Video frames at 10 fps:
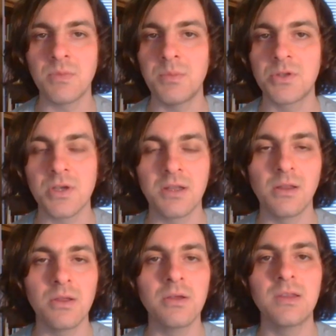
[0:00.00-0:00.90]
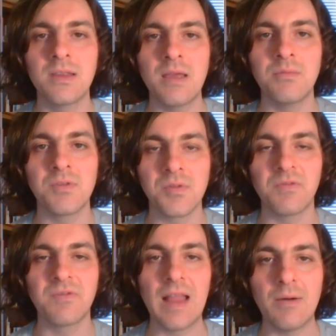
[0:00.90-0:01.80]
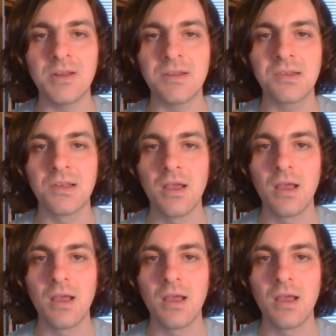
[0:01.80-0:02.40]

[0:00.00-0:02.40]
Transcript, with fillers: maybe trying to learn the names of some flowers.